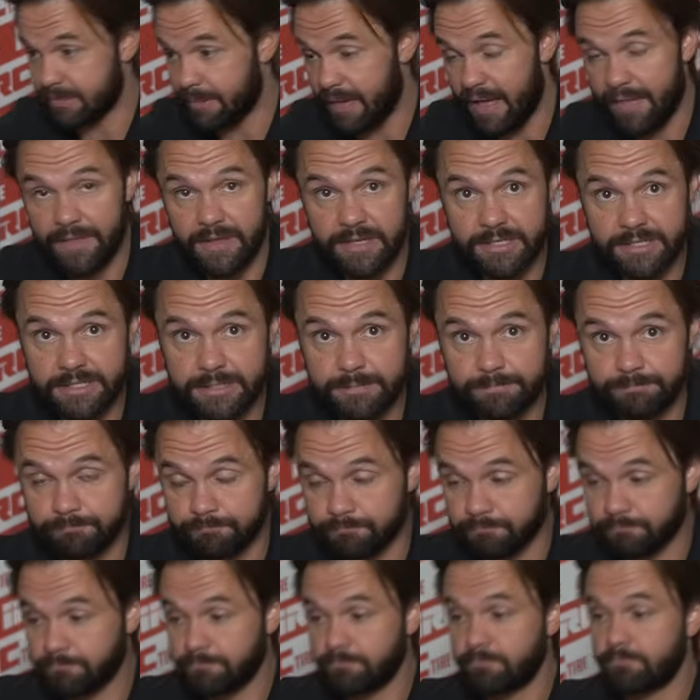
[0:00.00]
about this.
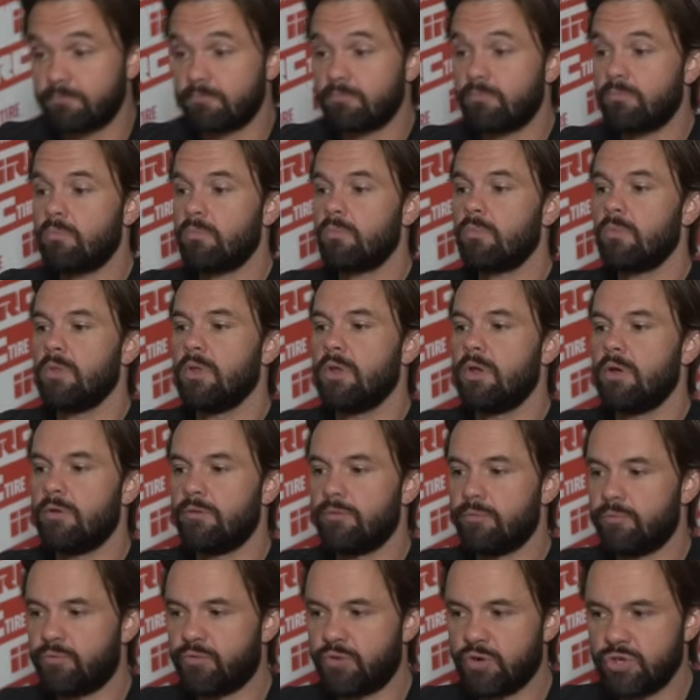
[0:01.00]

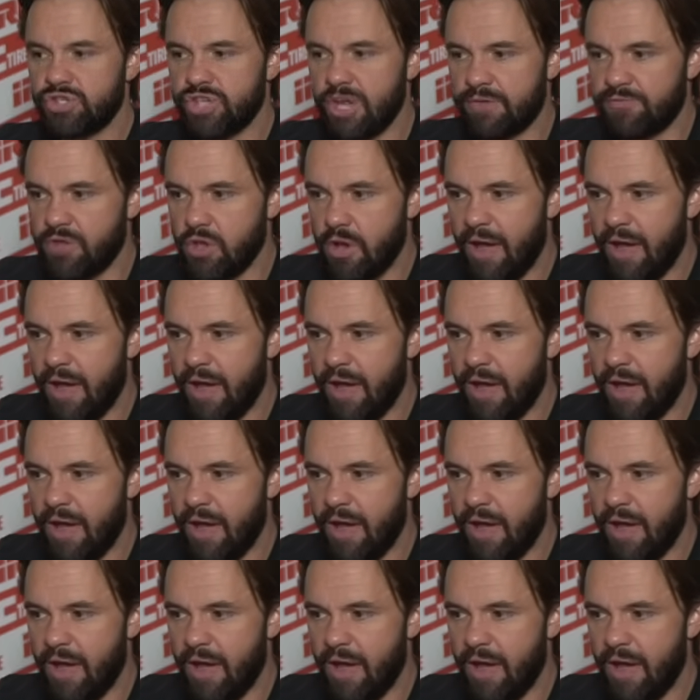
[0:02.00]
First off,